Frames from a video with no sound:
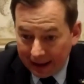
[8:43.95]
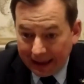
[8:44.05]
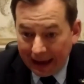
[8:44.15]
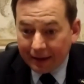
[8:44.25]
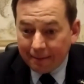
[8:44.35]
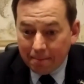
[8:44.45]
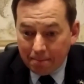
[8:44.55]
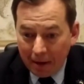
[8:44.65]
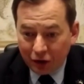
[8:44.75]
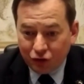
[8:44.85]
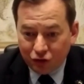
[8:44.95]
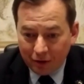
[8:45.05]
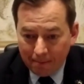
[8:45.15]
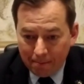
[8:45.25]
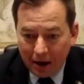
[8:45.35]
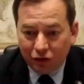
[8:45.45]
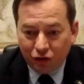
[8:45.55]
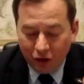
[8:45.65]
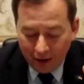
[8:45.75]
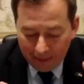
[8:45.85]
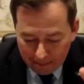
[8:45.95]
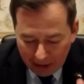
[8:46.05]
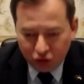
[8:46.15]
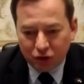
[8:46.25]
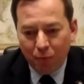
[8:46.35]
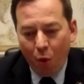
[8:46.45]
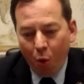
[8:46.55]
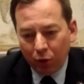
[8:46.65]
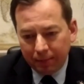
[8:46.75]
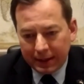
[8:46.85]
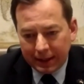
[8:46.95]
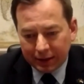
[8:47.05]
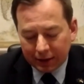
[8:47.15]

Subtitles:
But again, much more will be needed